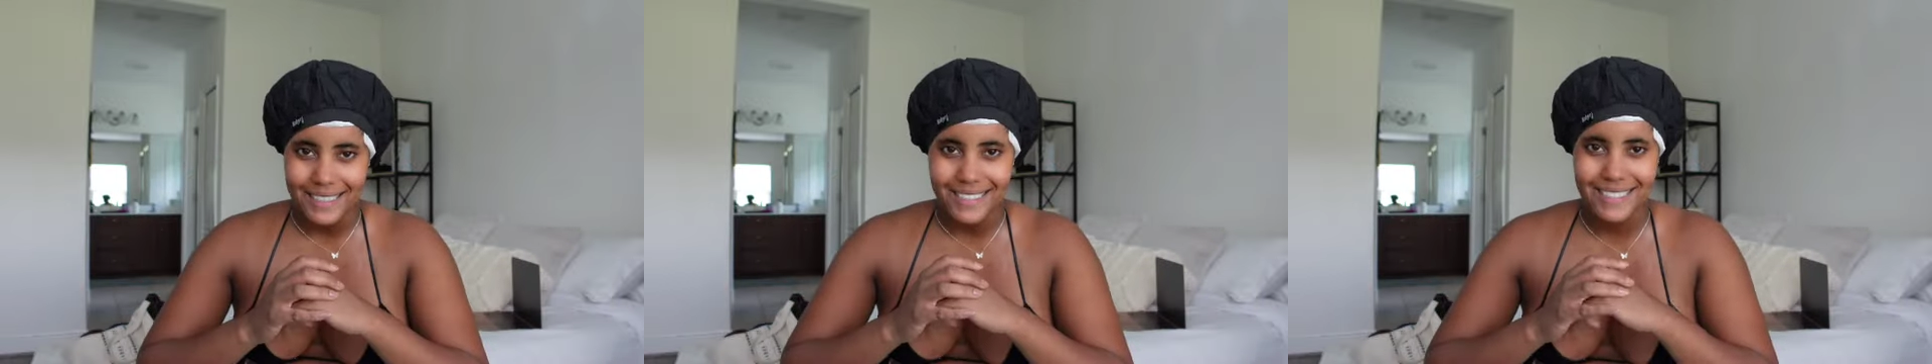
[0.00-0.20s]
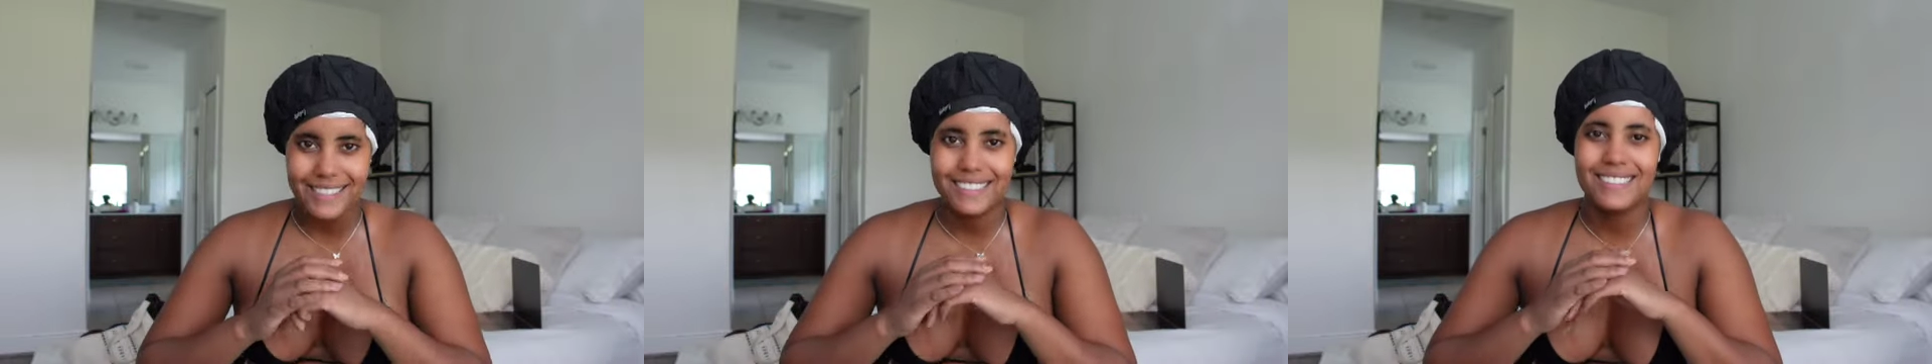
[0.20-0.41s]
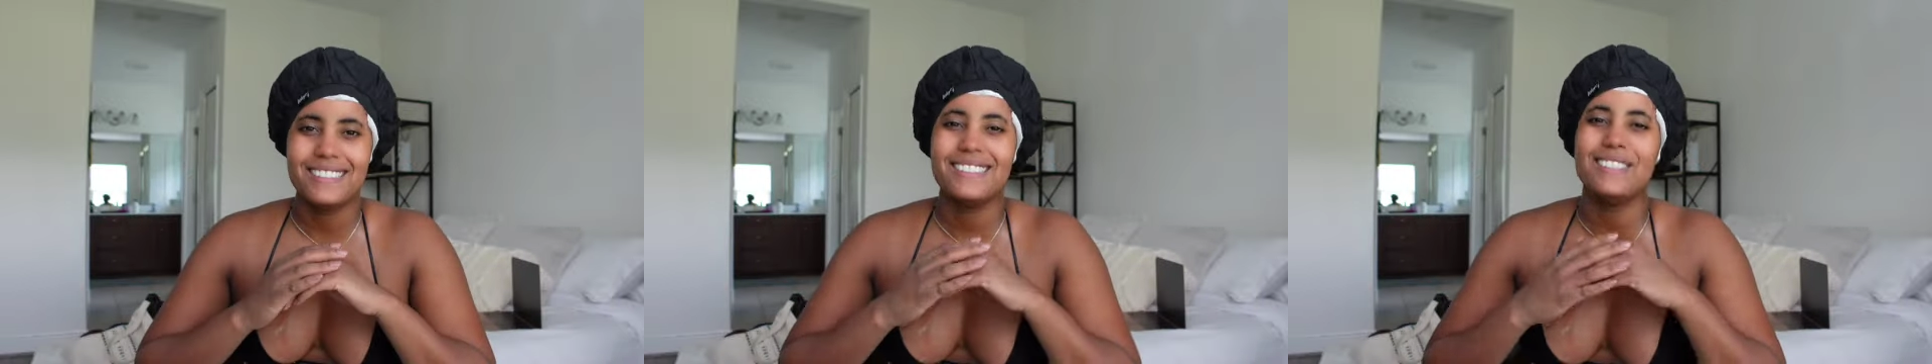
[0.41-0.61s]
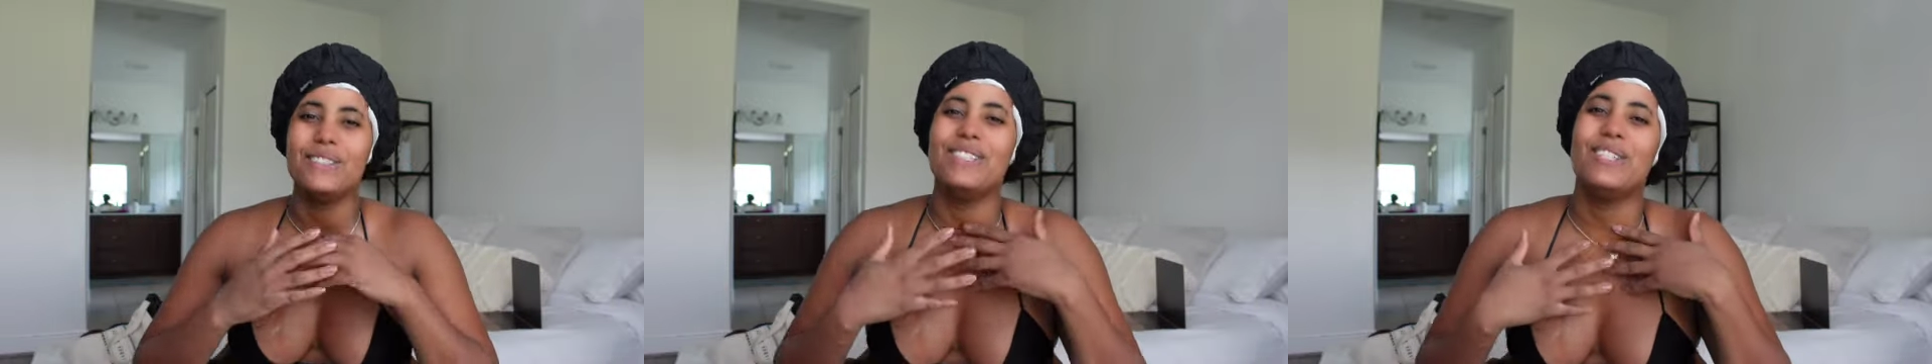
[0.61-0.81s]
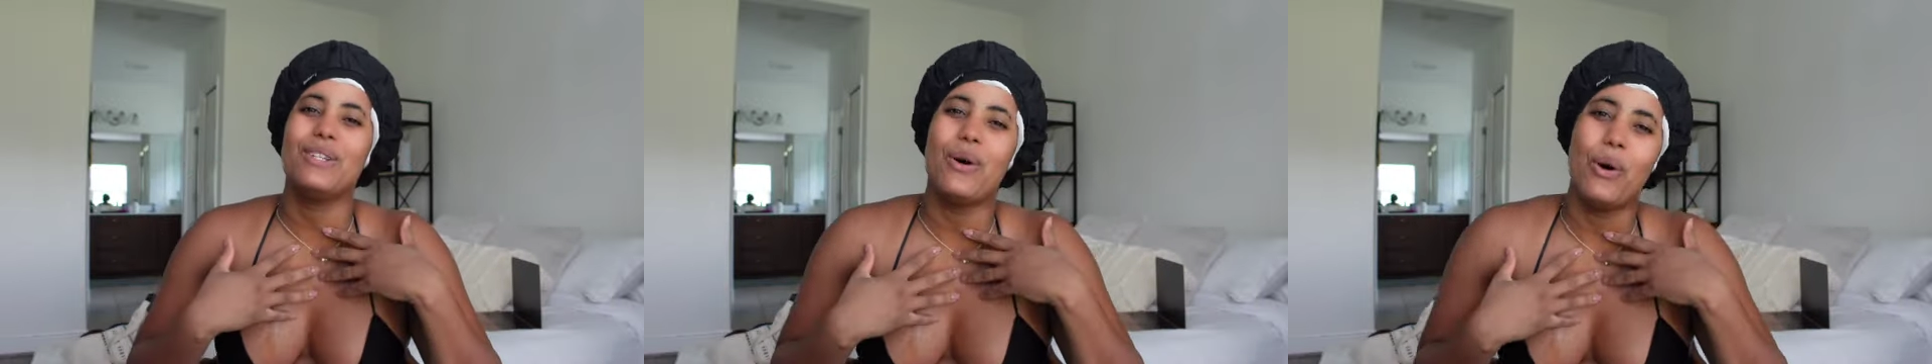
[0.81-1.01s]

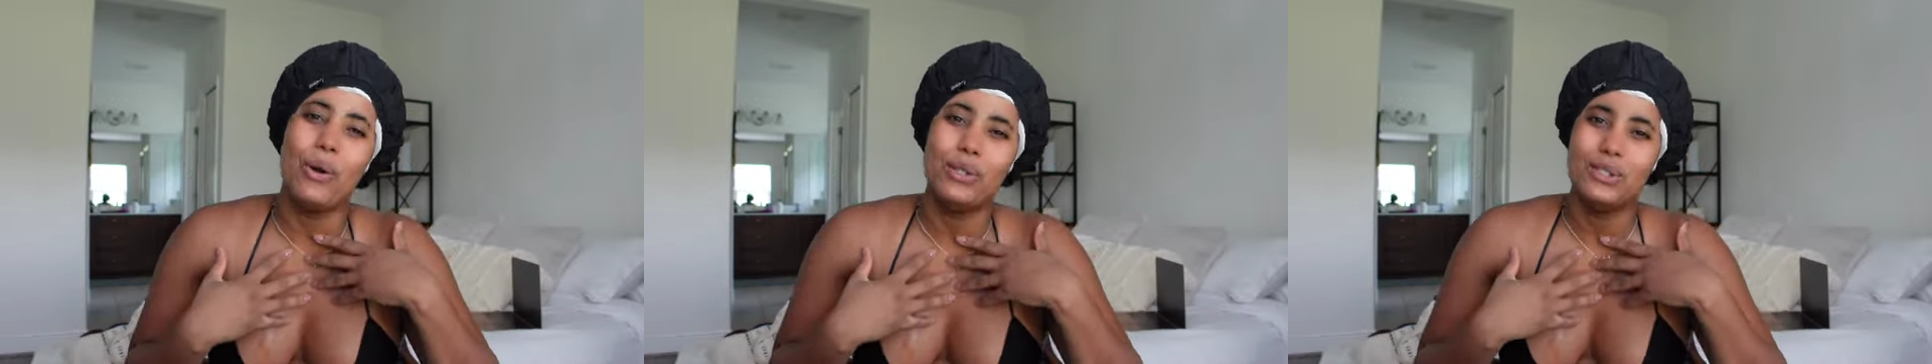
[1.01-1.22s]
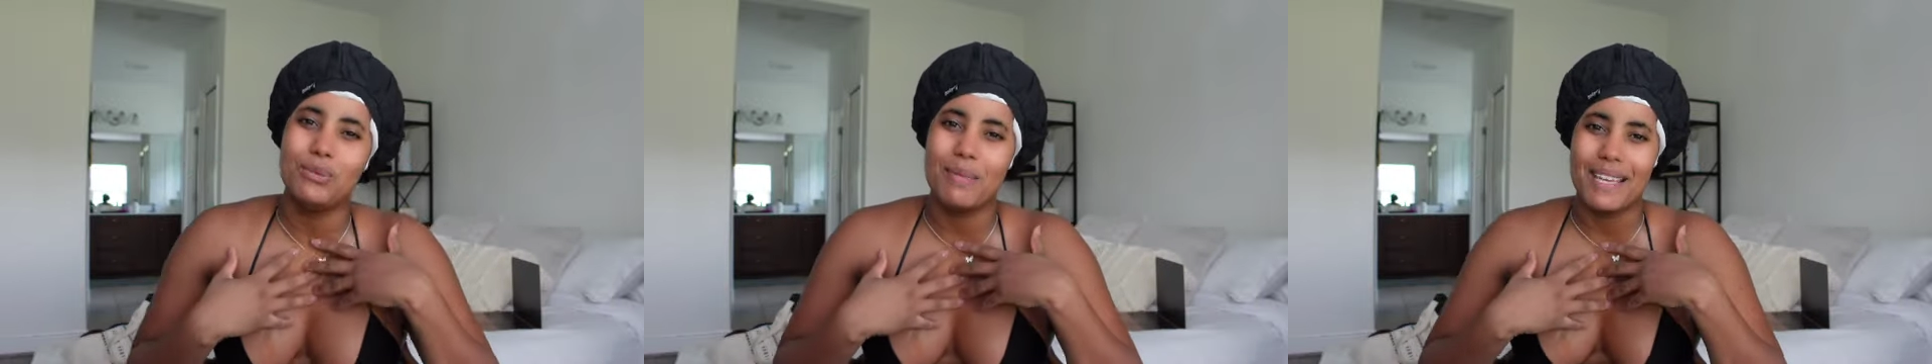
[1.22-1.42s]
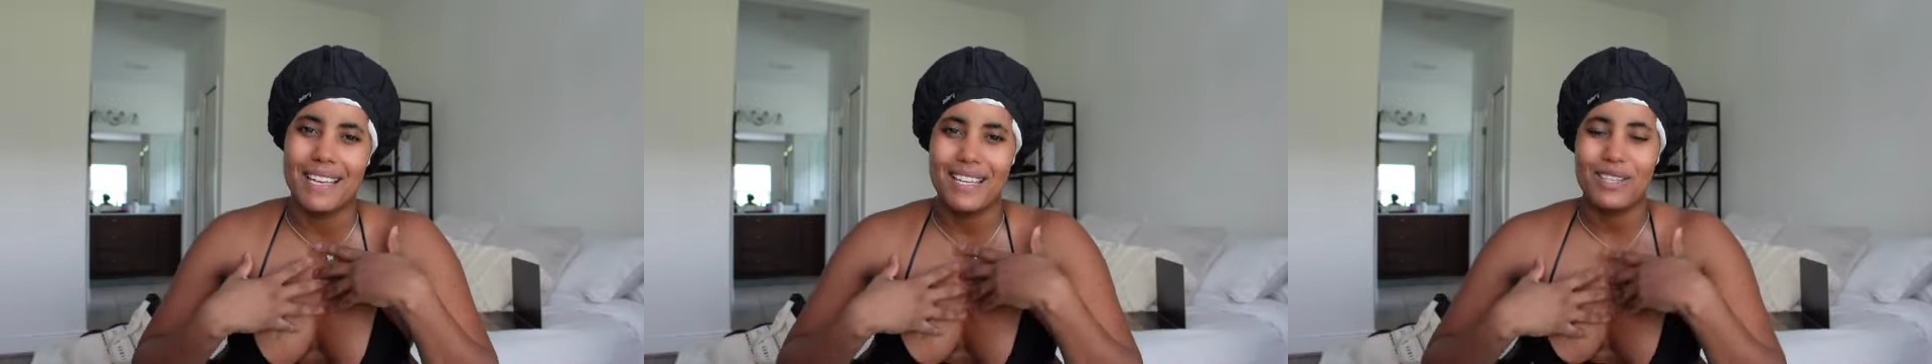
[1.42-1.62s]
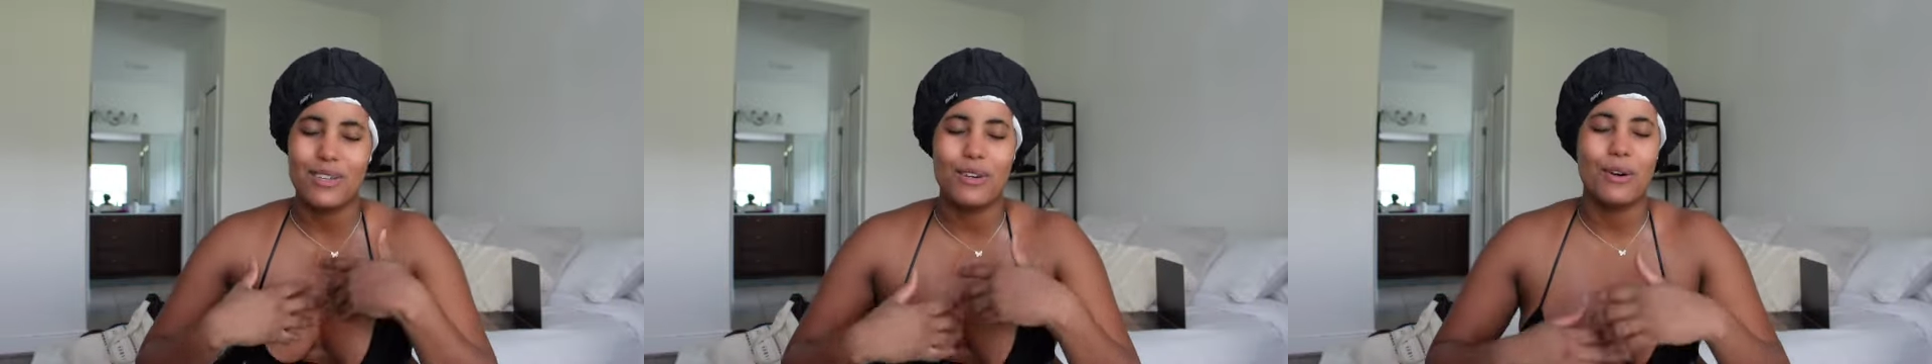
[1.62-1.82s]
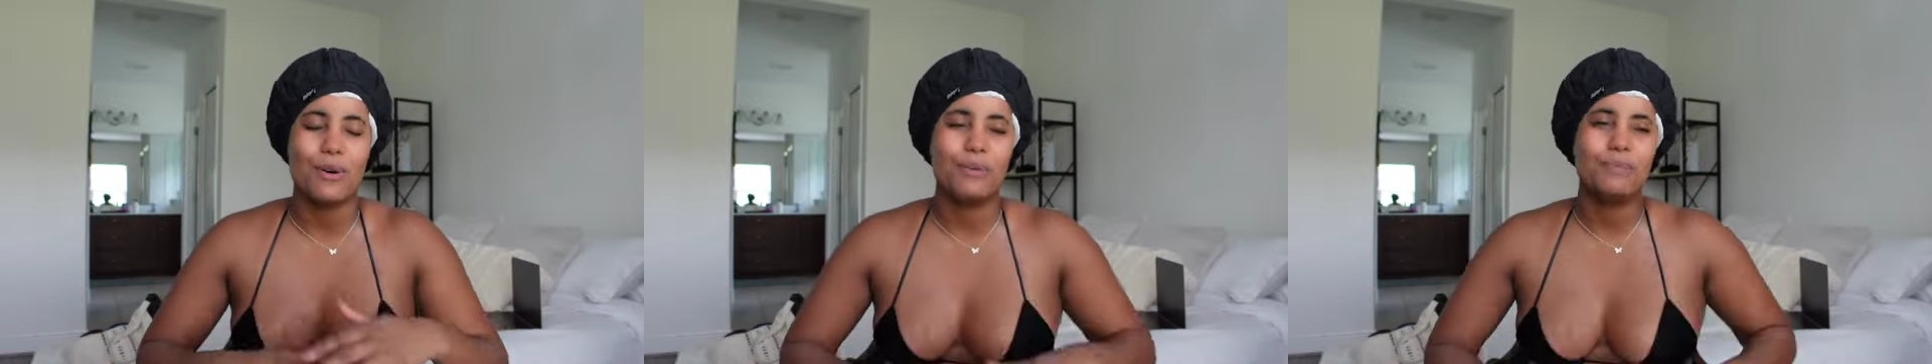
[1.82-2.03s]
still little old me, you
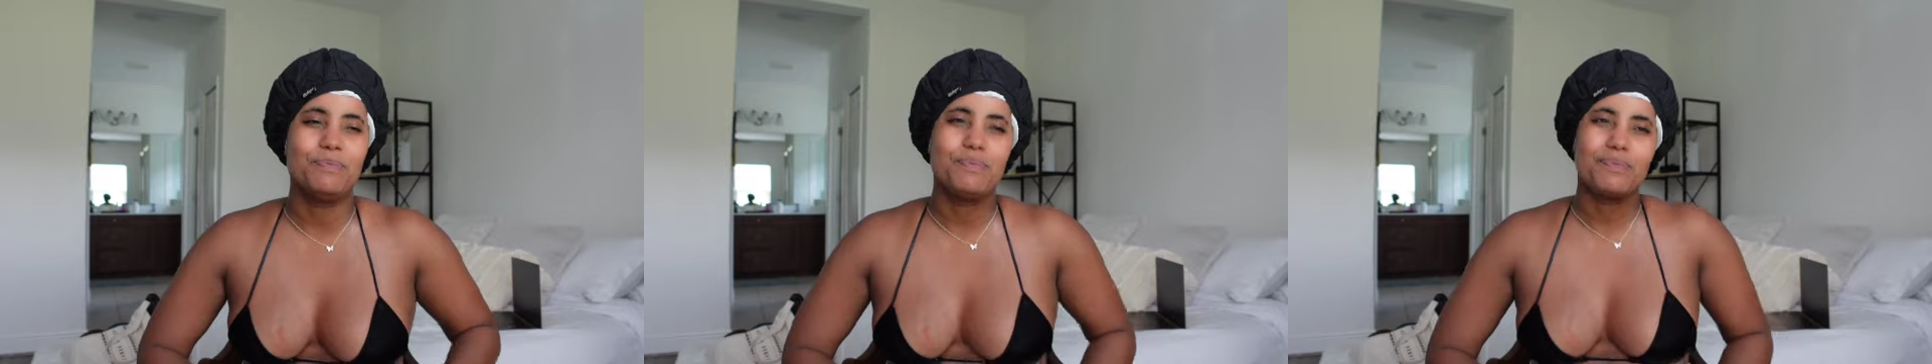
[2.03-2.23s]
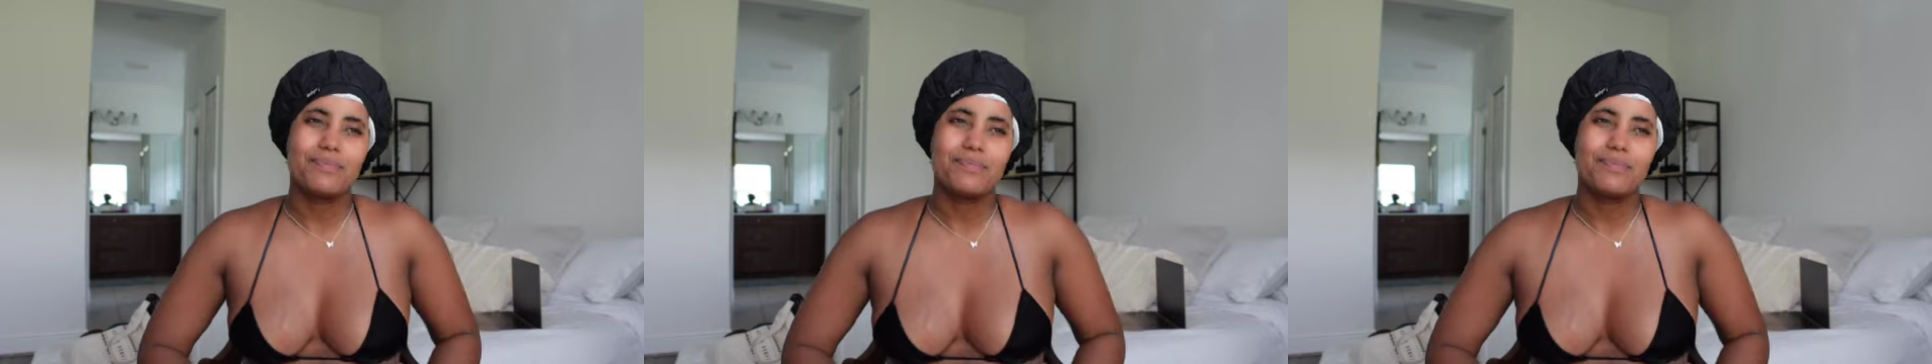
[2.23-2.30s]
know,